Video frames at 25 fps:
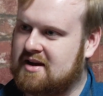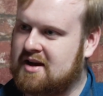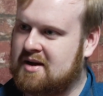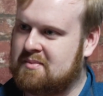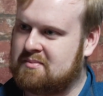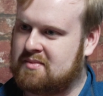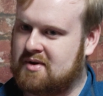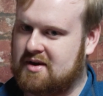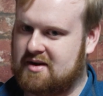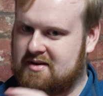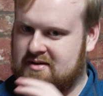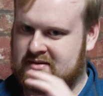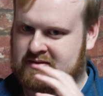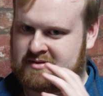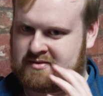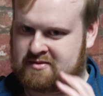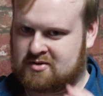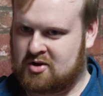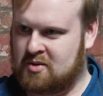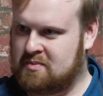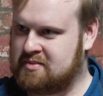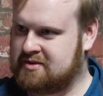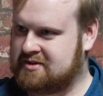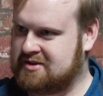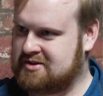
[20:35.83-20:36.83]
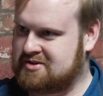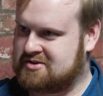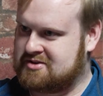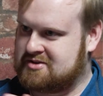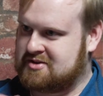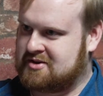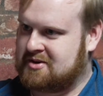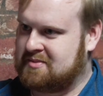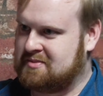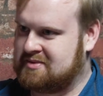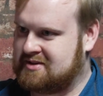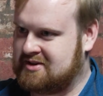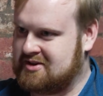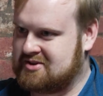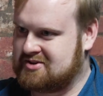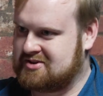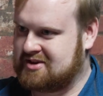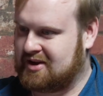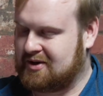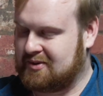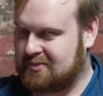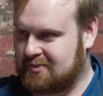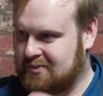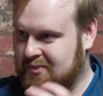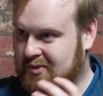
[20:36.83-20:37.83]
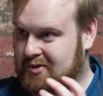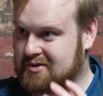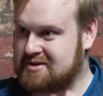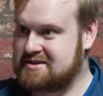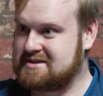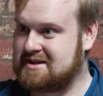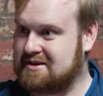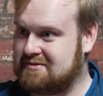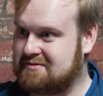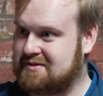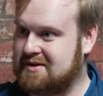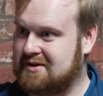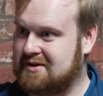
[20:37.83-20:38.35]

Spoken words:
Yeah. But competition to competition now, what does that